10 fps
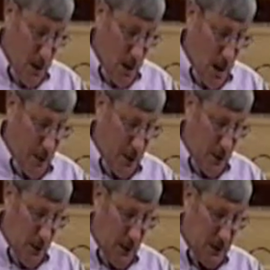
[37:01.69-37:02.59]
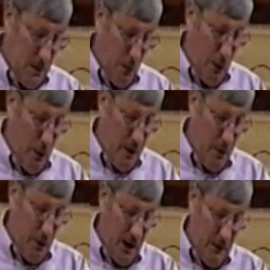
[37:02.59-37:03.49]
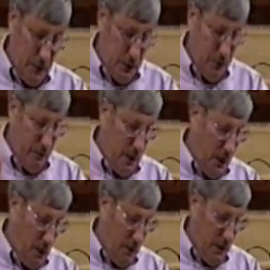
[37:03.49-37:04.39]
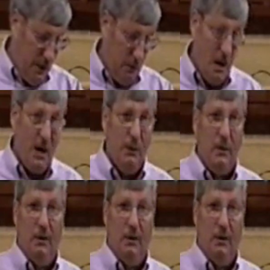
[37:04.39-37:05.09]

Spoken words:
I'm going to lead us in prayer, and then we're going to have a short video, and then the rock will